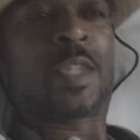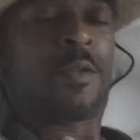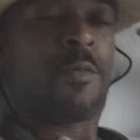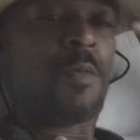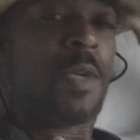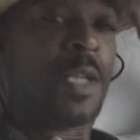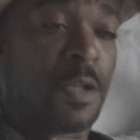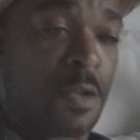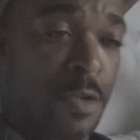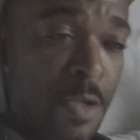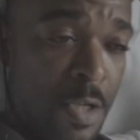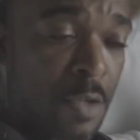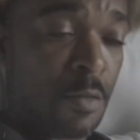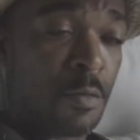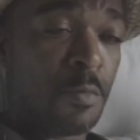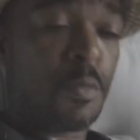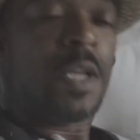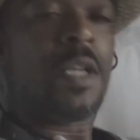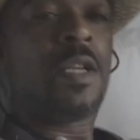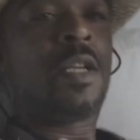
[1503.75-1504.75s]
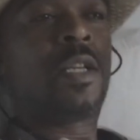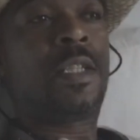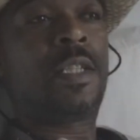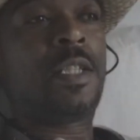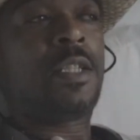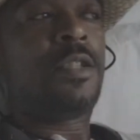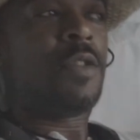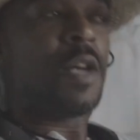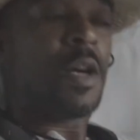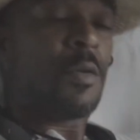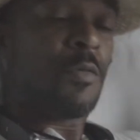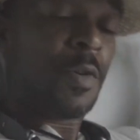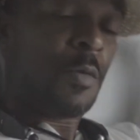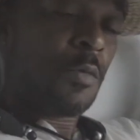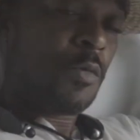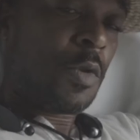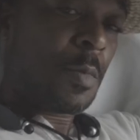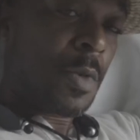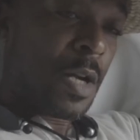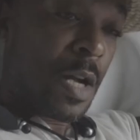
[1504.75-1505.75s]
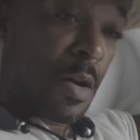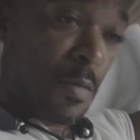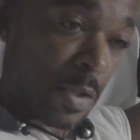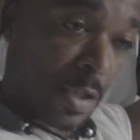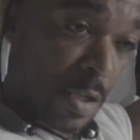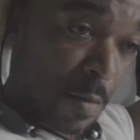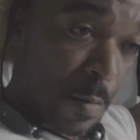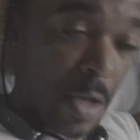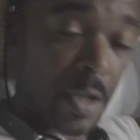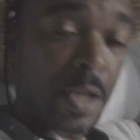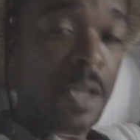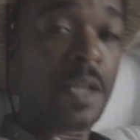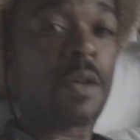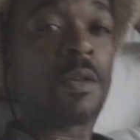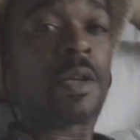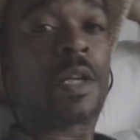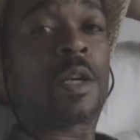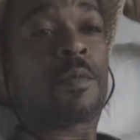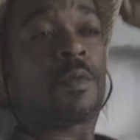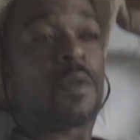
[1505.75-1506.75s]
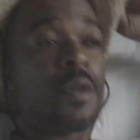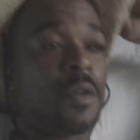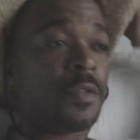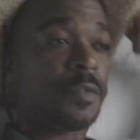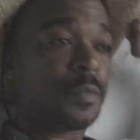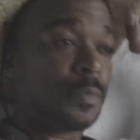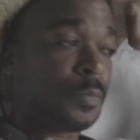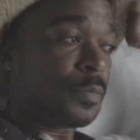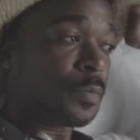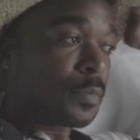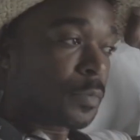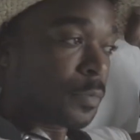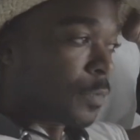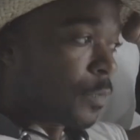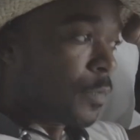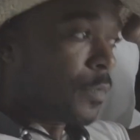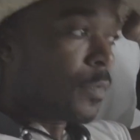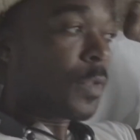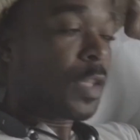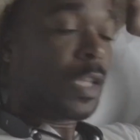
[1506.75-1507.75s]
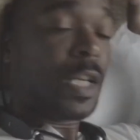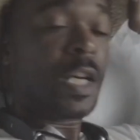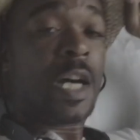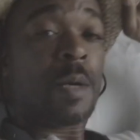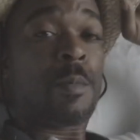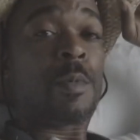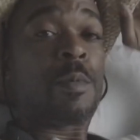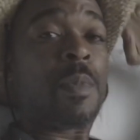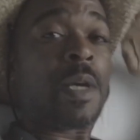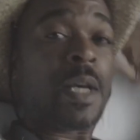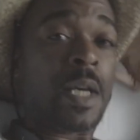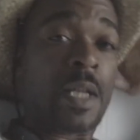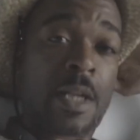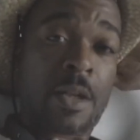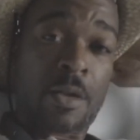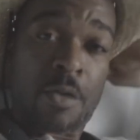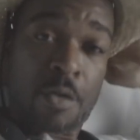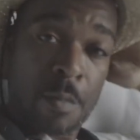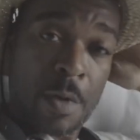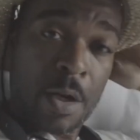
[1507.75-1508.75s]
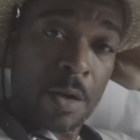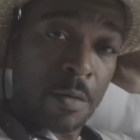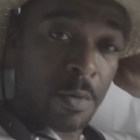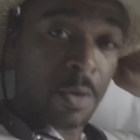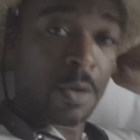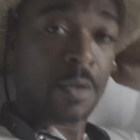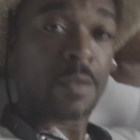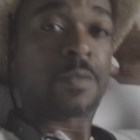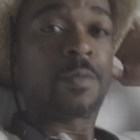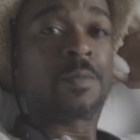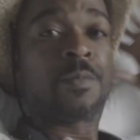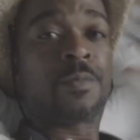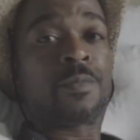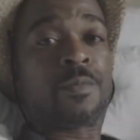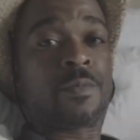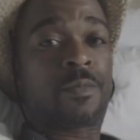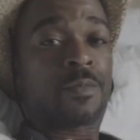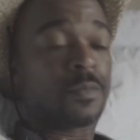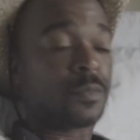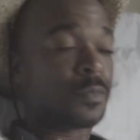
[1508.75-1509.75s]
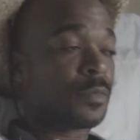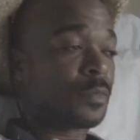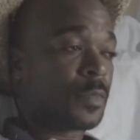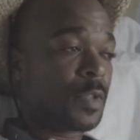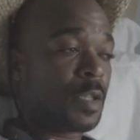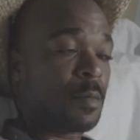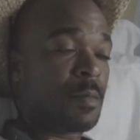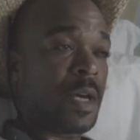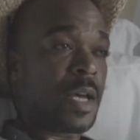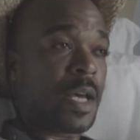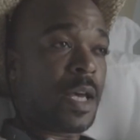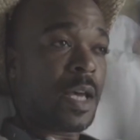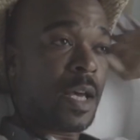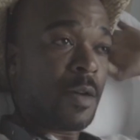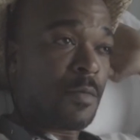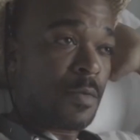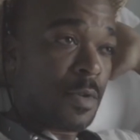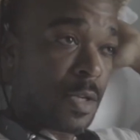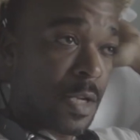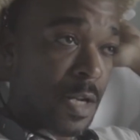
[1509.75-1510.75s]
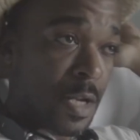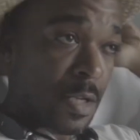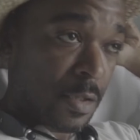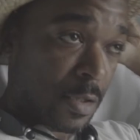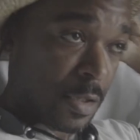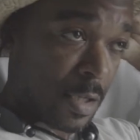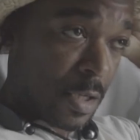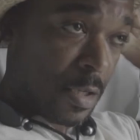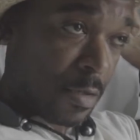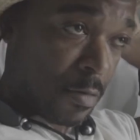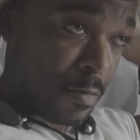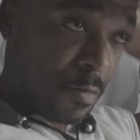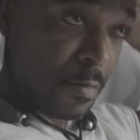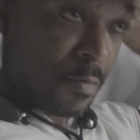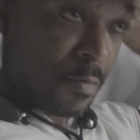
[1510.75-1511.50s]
We know we, you know, women always talking about they know their worth. I'm a man that know my worth. And my hat will not stay.